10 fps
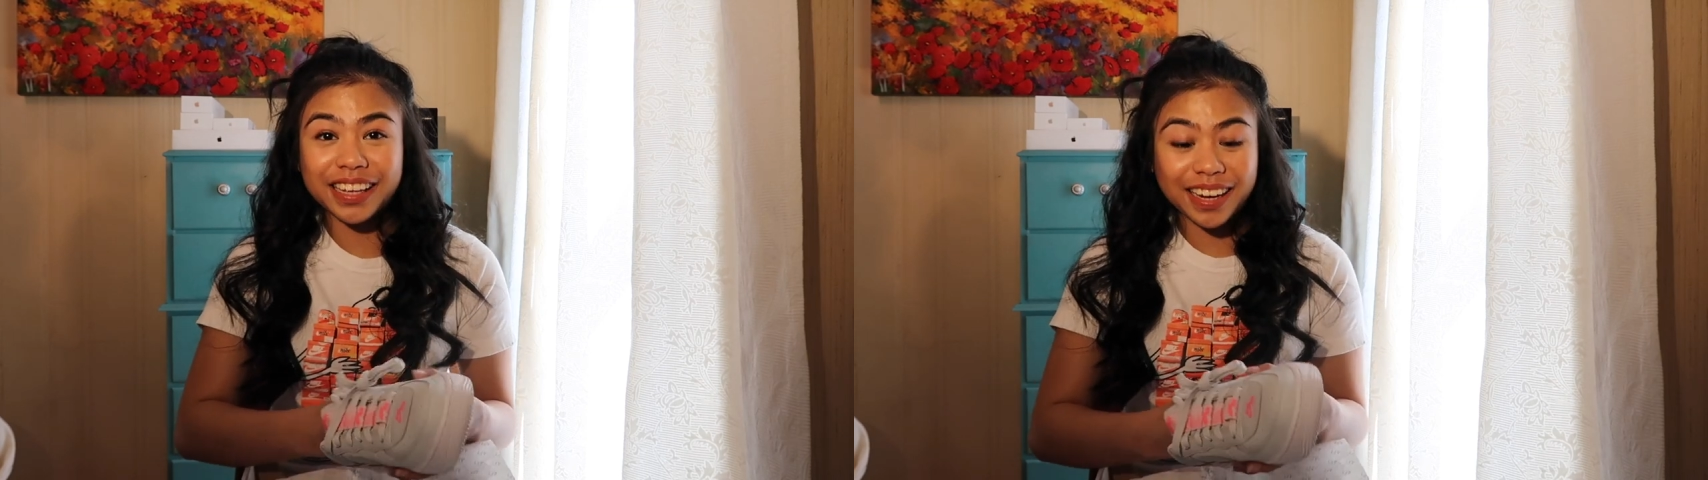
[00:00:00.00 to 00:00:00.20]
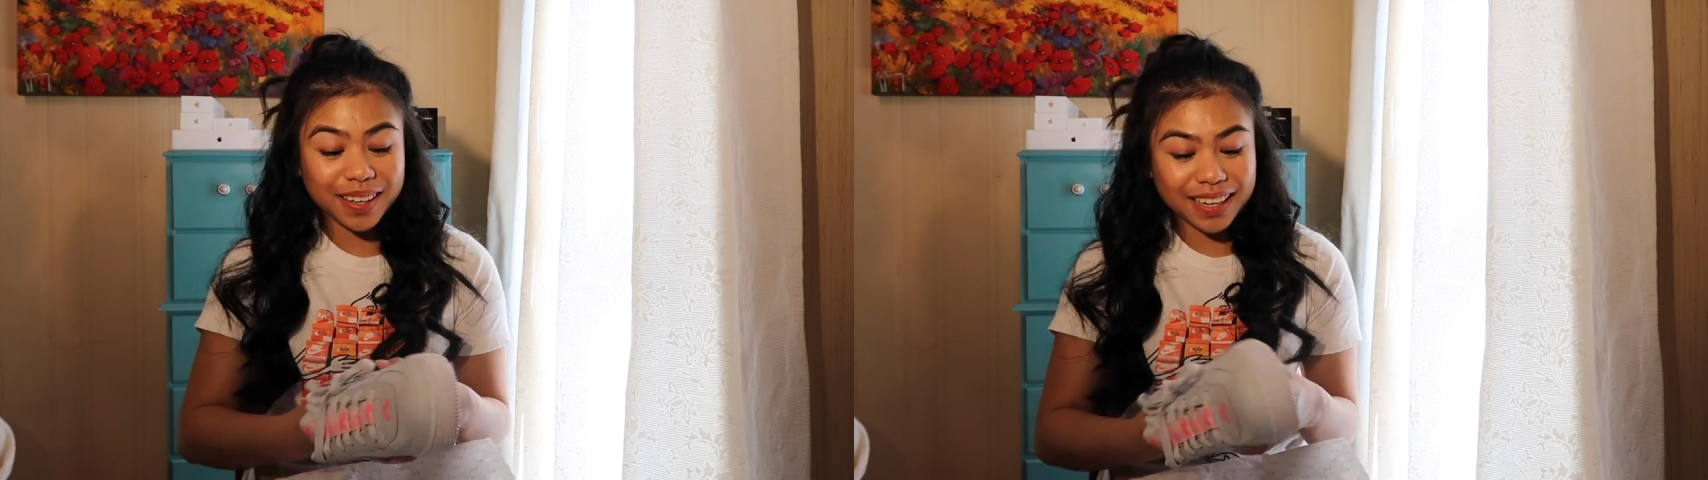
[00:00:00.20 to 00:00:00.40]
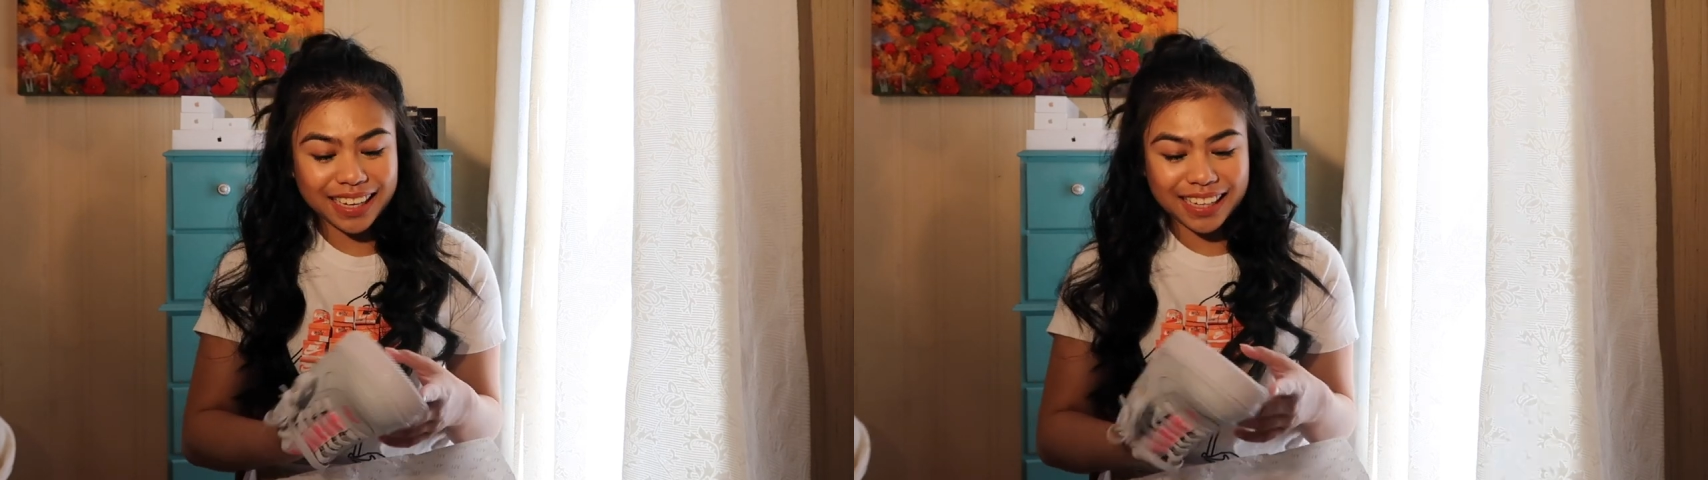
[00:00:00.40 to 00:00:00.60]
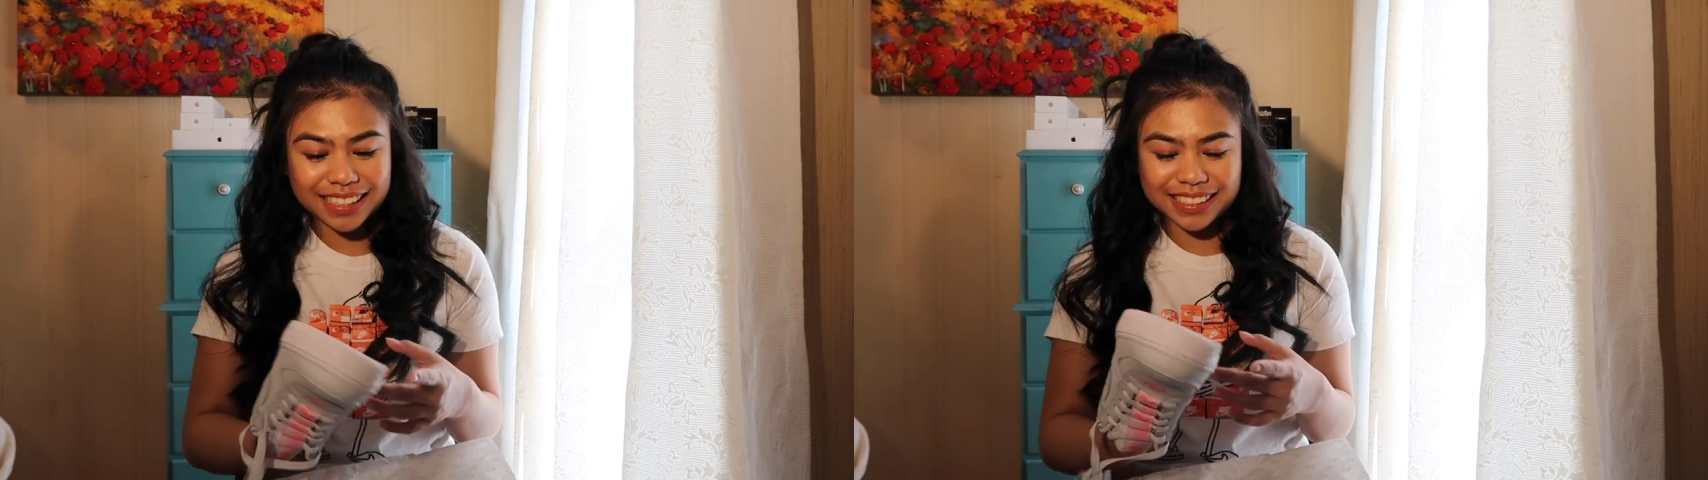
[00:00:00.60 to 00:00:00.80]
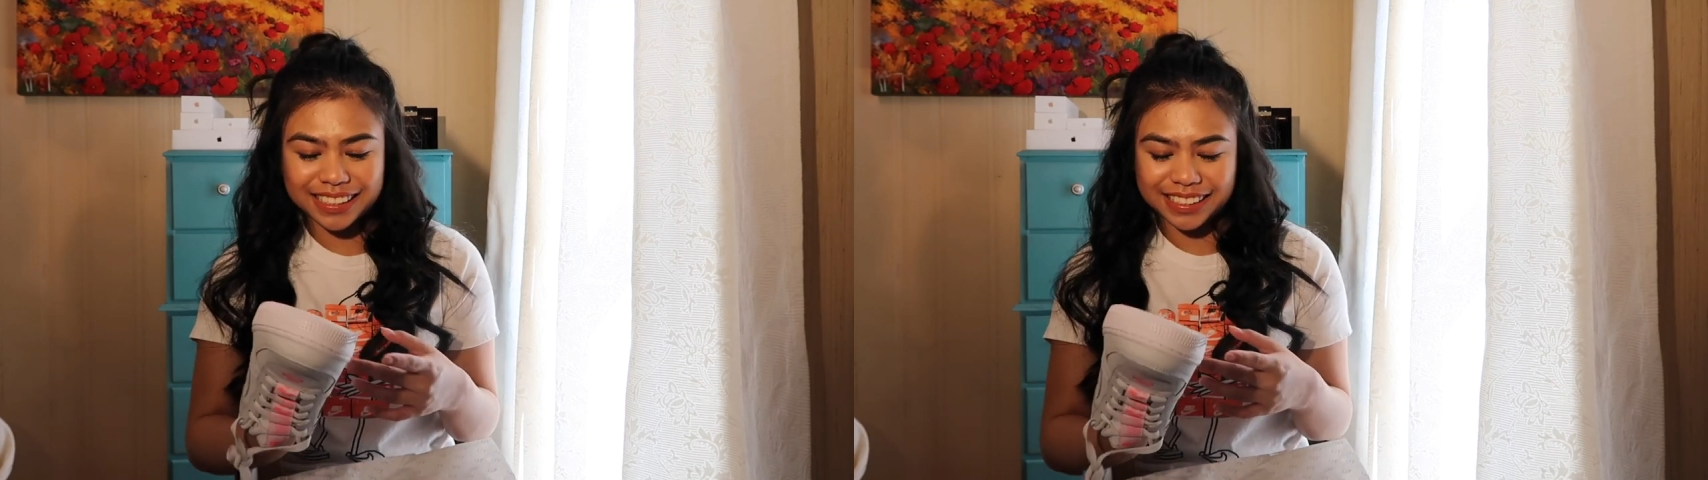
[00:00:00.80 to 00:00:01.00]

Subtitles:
Here it is.